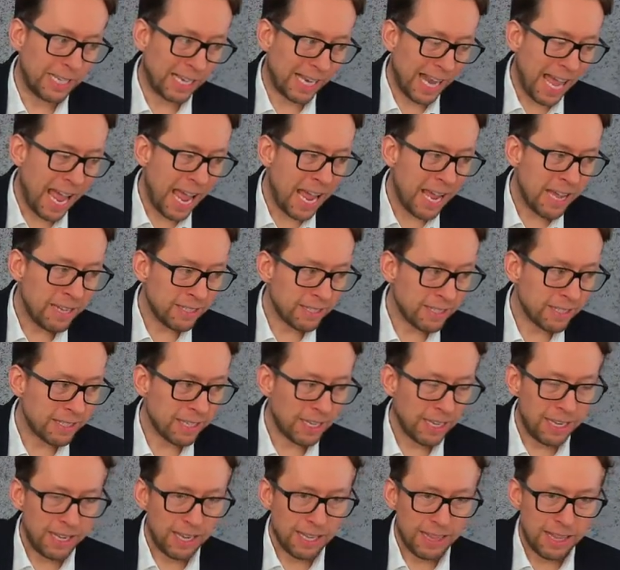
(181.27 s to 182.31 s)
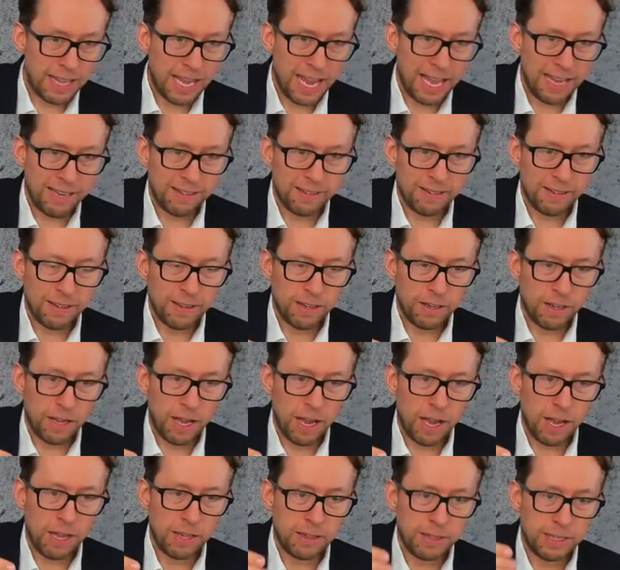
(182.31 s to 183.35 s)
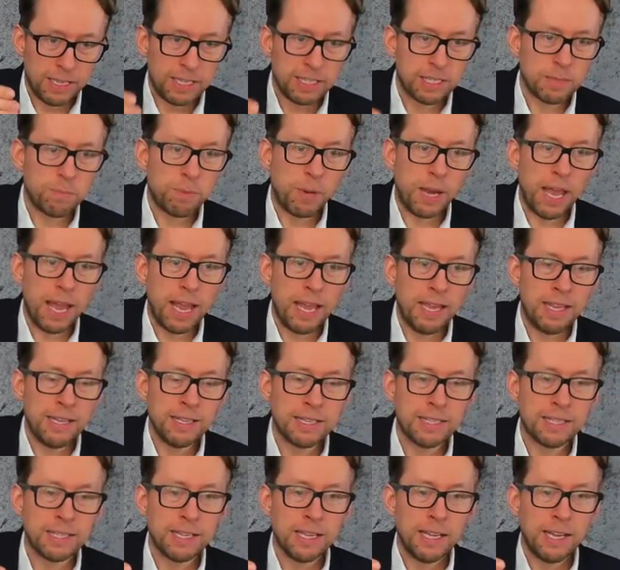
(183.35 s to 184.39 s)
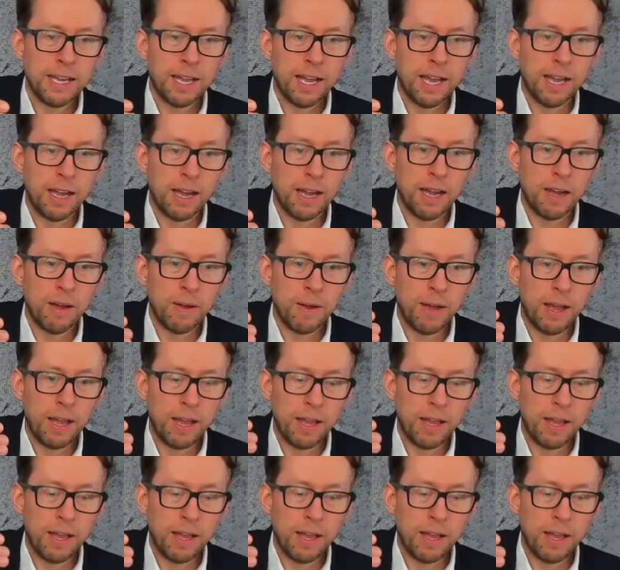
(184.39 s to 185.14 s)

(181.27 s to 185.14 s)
glass that uh, displays uh,